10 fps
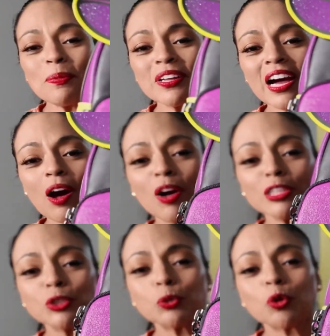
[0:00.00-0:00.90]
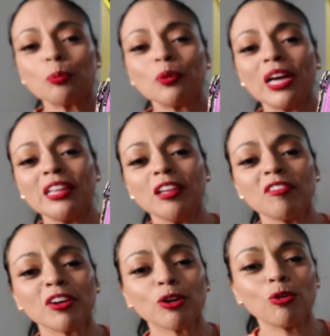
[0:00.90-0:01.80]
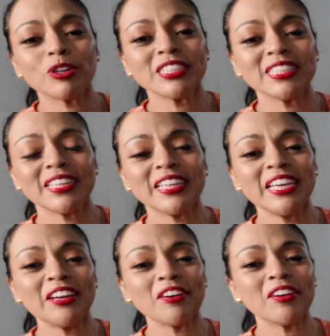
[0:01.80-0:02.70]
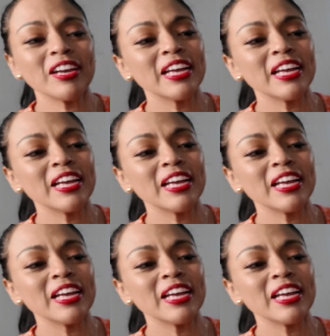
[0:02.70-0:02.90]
Look how adorable. I love her corset here,